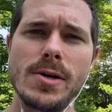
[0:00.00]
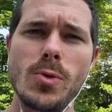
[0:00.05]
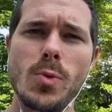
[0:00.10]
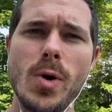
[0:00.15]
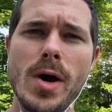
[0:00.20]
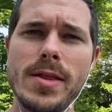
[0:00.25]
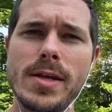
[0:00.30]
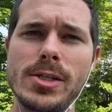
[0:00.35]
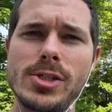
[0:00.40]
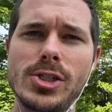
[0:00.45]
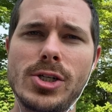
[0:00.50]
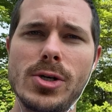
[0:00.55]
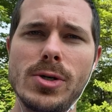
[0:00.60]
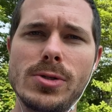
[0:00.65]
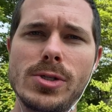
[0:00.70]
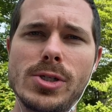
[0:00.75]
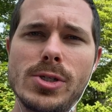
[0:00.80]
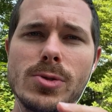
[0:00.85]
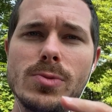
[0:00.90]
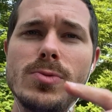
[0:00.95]
Why they
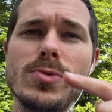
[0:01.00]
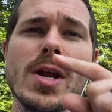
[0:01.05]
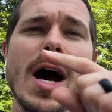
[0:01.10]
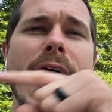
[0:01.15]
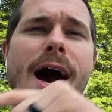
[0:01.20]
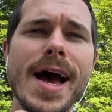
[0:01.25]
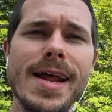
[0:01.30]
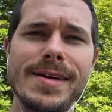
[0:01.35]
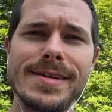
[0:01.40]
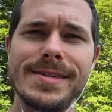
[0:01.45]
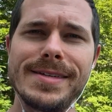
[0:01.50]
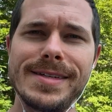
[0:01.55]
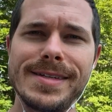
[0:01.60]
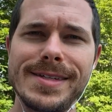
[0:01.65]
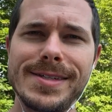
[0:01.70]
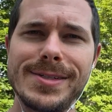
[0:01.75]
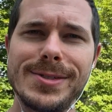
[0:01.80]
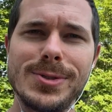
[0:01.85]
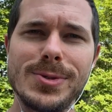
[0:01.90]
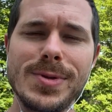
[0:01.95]
chose to not
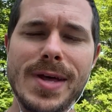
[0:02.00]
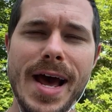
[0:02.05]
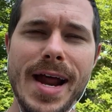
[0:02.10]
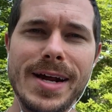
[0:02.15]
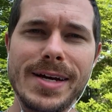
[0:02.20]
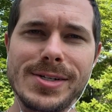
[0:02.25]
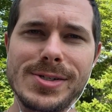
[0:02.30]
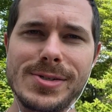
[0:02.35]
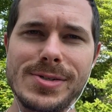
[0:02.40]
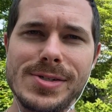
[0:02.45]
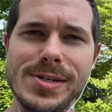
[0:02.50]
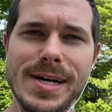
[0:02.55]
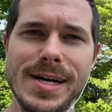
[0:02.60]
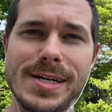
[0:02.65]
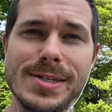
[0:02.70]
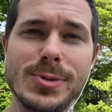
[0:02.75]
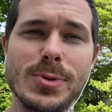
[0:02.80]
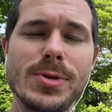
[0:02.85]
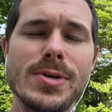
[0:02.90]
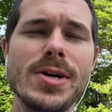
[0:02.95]
do that
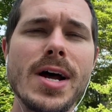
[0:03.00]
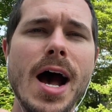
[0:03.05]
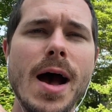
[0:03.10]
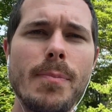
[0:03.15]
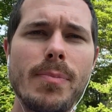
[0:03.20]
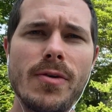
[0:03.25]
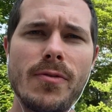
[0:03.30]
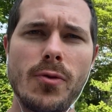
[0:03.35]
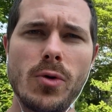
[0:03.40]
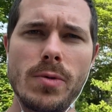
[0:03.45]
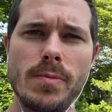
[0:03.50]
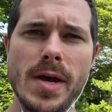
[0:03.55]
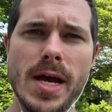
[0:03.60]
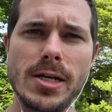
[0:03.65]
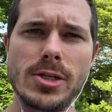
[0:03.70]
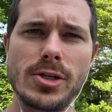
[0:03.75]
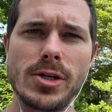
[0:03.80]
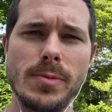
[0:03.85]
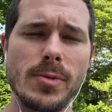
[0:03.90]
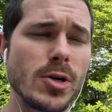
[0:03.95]
exercise or not perform
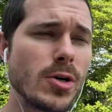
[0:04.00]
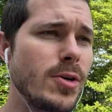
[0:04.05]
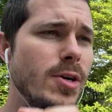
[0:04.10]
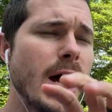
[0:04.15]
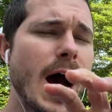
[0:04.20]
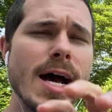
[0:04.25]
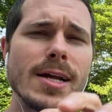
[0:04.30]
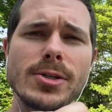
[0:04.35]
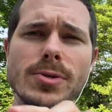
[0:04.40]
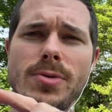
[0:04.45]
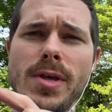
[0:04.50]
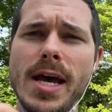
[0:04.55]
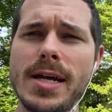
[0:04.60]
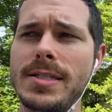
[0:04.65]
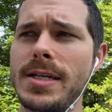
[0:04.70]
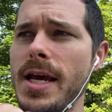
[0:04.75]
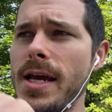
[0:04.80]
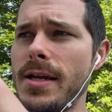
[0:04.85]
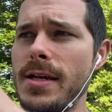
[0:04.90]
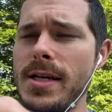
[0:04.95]
that treatment or not do that
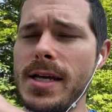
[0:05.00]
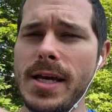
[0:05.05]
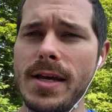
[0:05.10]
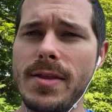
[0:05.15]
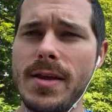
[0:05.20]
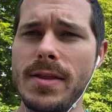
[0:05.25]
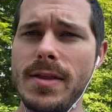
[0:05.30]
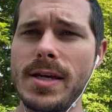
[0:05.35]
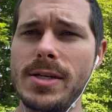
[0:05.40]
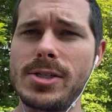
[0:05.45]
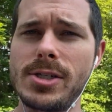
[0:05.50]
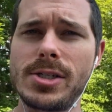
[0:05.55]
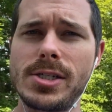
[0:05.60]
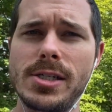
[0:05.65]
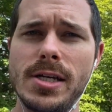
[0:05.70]
technique that they just